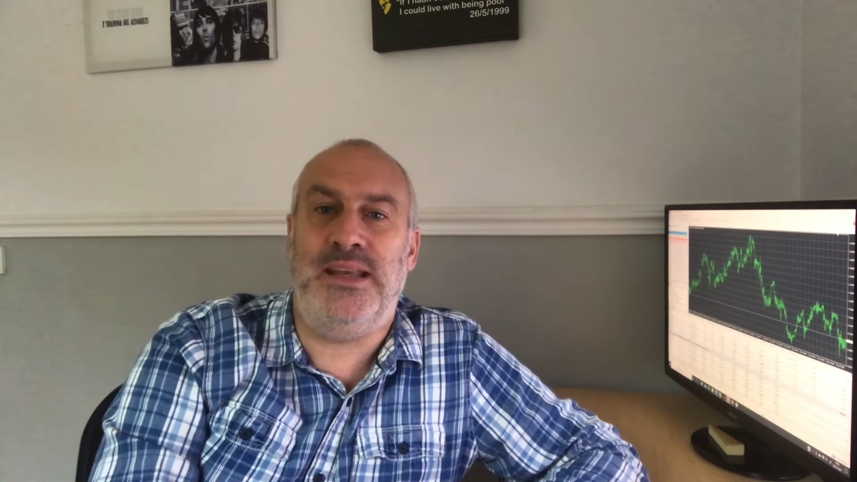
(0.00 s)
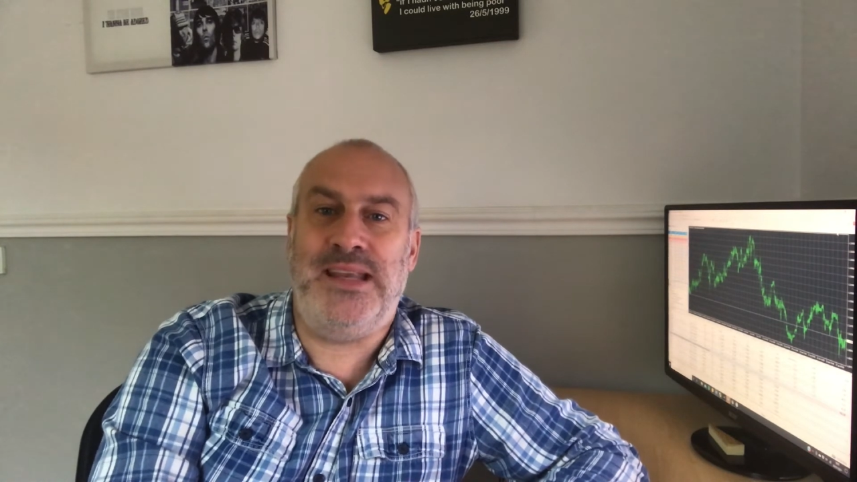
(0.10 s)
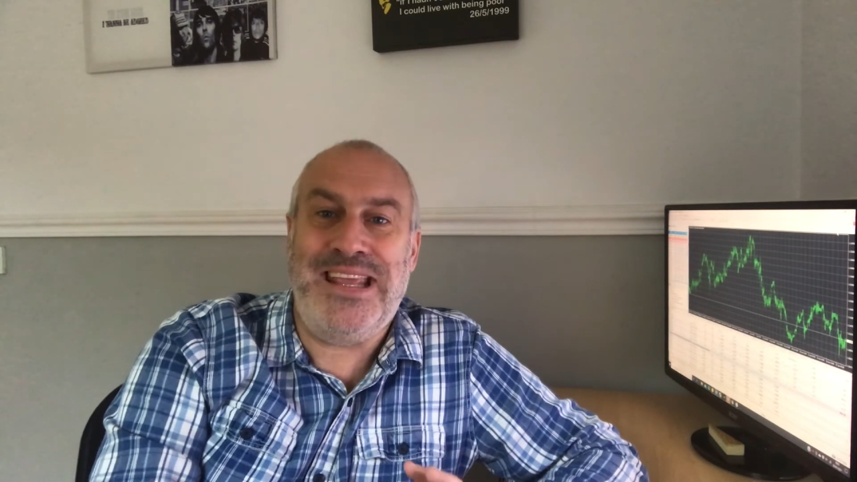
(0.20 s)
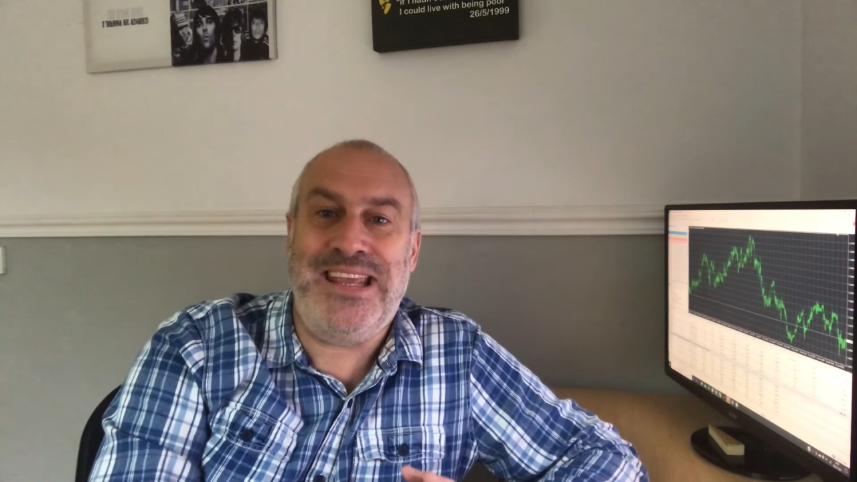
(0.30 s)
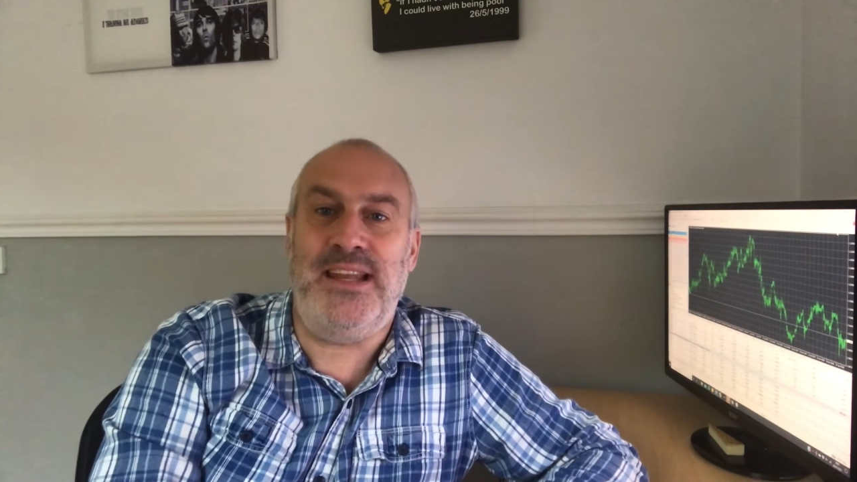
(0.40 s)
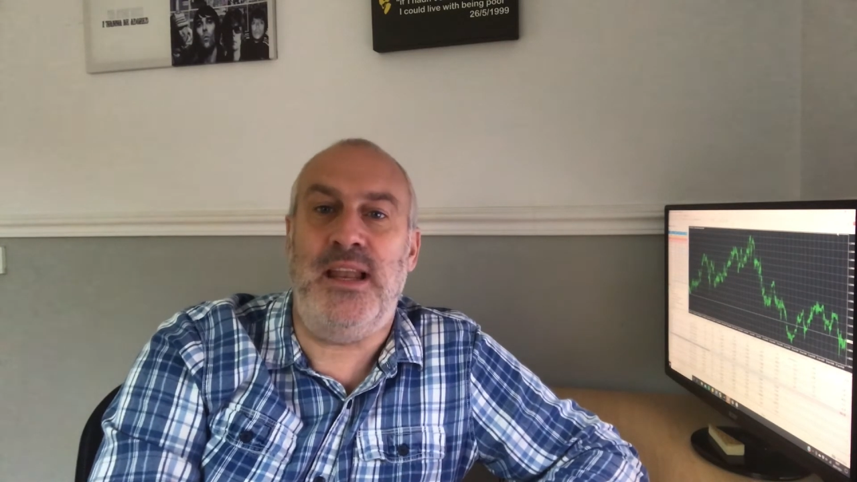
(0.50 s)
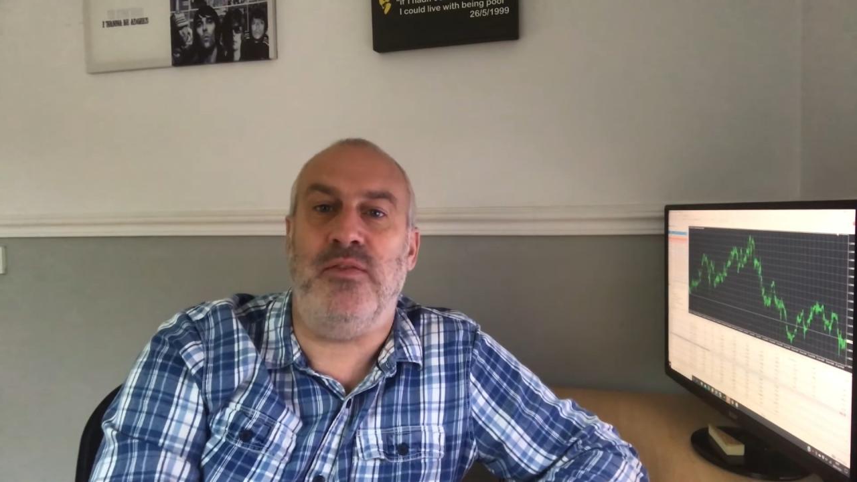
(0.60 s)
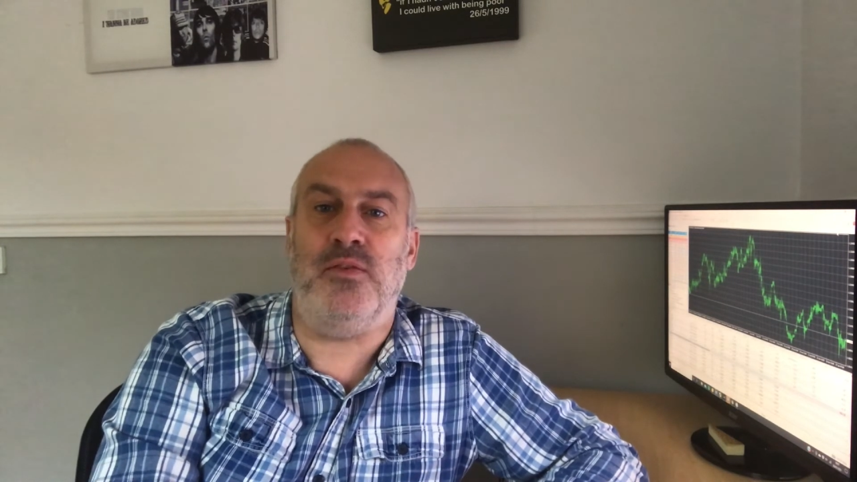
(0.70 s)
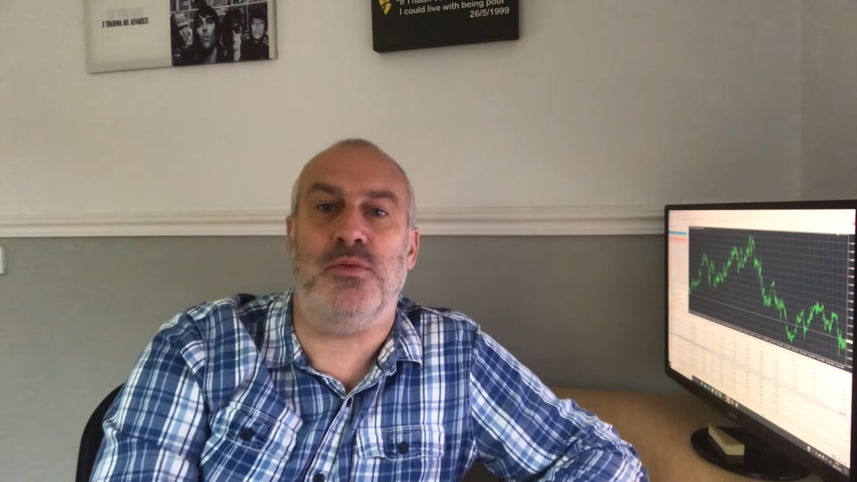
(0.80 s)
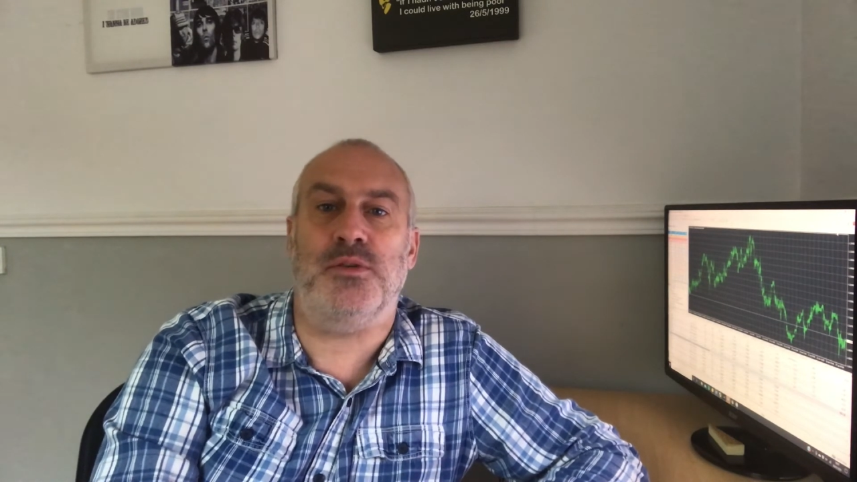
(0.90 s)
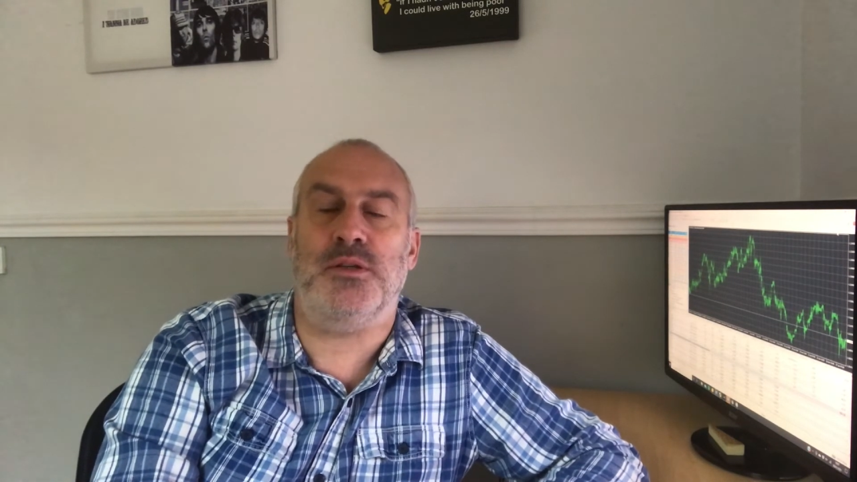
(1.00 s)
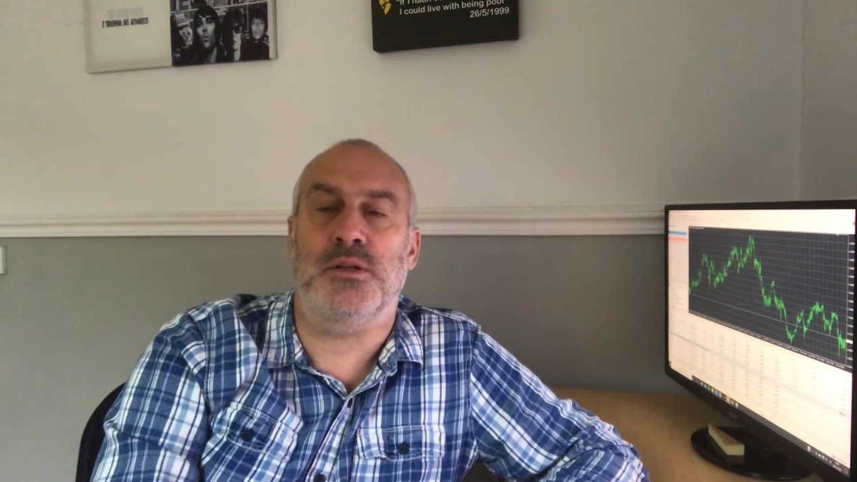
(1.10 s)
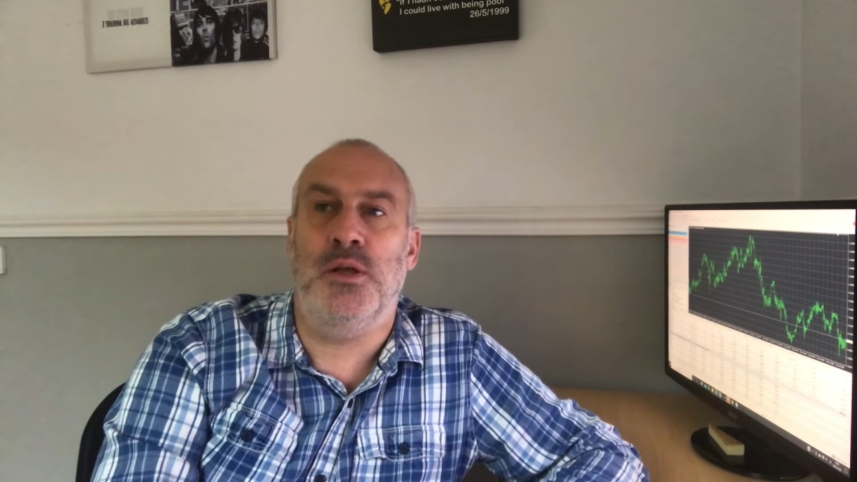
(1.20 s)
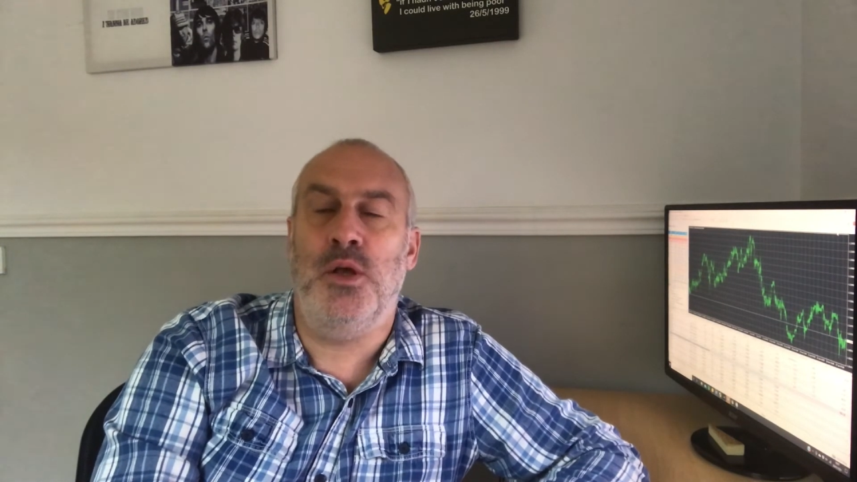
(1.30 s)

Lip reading: key levels